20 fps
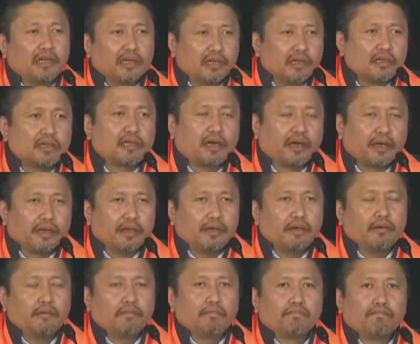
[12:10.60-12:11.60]
many leaders are
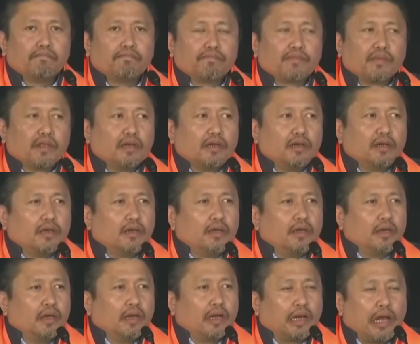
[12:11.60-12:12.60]
here.
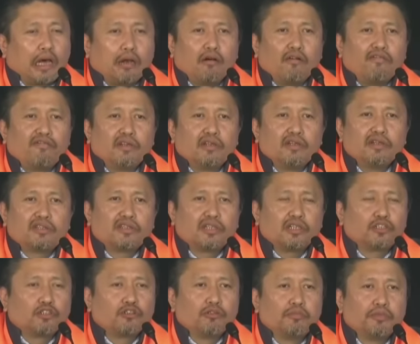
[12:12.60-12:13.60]
None of the
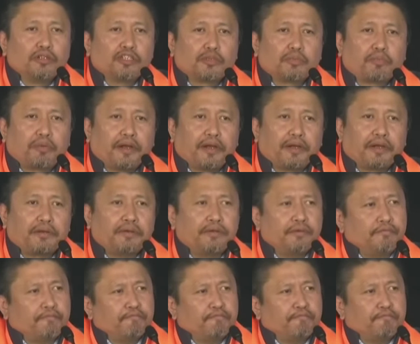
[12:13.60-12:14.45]
districts should be spared.